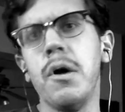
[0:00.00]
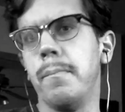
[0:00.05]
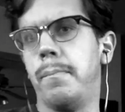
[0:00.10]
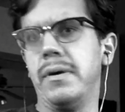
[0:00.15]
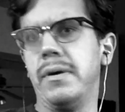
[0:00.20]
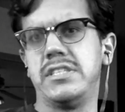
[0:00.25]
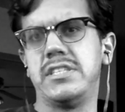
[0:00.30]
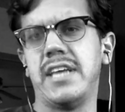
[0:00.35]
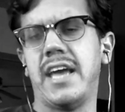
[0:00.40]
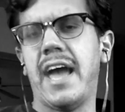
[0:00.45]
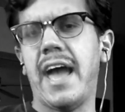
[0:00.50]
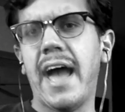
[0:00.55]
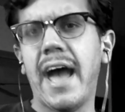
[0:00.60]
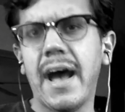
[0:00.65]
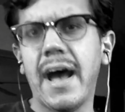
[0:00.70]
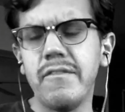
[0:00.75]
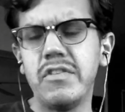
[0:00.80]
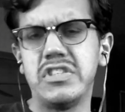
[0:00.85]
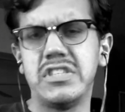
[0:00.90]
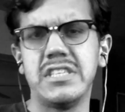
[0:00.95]
But to
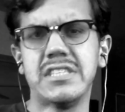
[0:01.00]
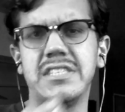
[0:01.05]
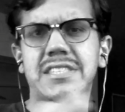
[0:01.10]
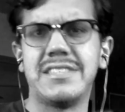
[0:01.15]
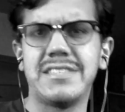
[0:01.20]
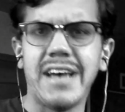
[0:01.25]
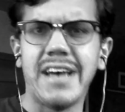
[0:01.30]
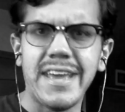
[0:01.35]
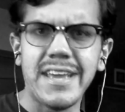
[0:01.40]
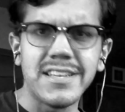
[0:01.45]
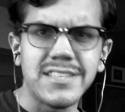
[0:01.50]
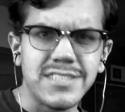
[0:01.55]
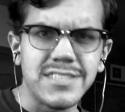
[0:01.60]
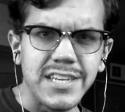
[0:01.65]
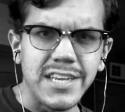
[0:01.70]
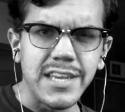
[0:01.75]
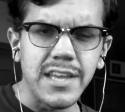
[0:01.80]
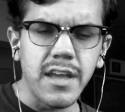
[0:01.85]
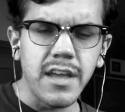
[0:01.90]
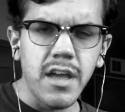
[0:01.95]
have
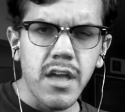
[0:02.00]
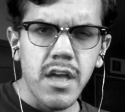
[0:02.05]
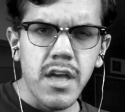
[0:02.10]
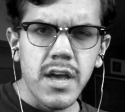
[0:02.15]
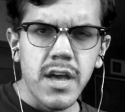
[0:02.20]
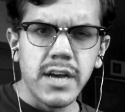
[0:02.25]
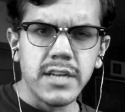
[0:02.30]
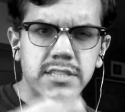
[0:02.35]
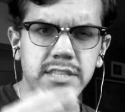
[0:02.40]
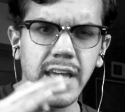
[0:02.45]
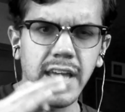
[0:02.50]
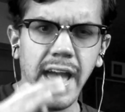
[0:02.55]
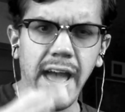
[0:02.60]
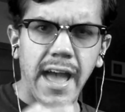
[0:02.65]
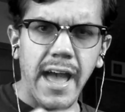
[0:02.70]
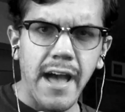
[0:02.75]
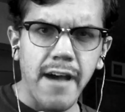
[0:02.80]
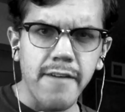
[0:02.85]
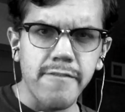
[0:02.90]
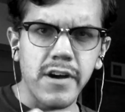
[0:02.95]
society, to
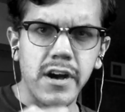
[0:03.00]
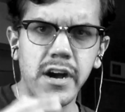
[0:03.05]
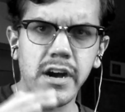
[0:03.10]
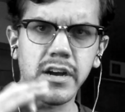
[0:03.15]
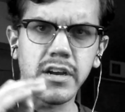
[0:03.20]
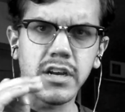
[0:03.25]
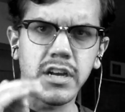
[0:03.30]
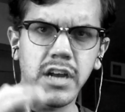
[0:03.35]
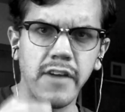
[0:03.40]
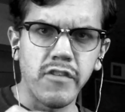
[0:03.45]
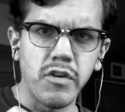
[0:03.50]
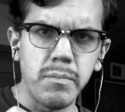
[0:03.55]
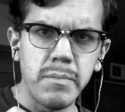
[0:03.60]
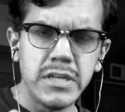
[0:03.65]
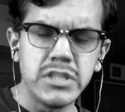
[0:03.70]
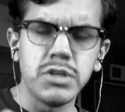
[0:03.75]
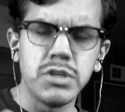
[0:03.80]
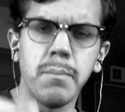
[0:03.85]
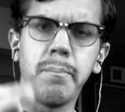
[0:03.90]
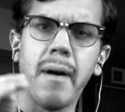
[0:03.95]
have a
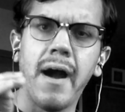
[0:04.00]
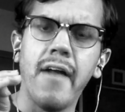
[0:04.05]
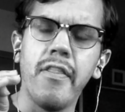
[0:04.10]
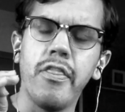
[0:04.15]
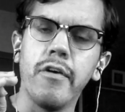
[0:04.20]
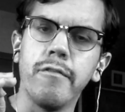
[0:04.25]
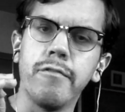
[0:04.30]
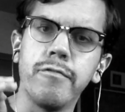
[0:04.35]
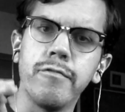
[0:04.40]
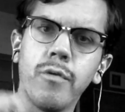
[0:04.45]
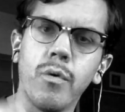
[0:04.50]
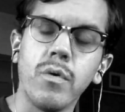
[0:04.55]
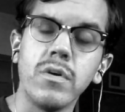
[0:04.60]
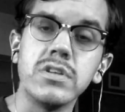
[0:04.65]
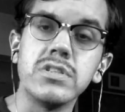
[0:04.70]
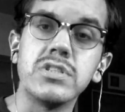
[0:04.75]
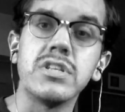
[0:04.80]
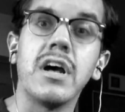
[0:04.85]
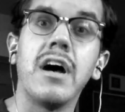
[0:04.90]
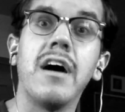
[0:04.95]
government by the
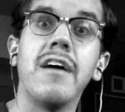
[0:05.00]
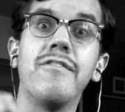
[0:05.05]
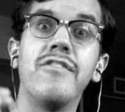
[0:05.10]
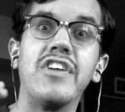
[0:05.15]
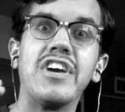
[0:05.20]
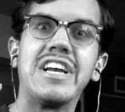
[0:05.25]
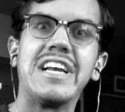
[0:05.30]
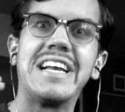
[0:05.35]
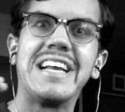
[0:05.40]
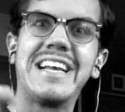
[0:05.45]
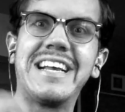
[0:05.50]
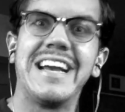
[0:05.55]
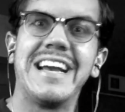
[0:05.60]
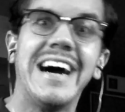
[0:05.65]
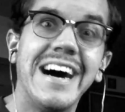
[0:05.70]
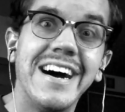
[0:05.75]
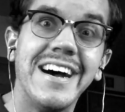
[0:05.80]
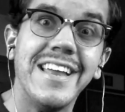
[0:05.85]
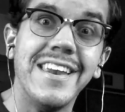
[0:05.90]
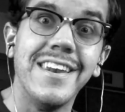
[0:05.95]
force of the
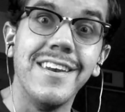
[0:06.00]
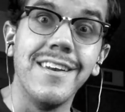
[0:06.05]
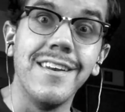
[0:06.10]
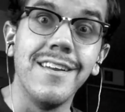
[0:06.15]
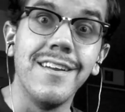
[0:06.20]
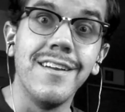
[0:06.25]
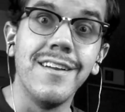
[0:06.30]
gun,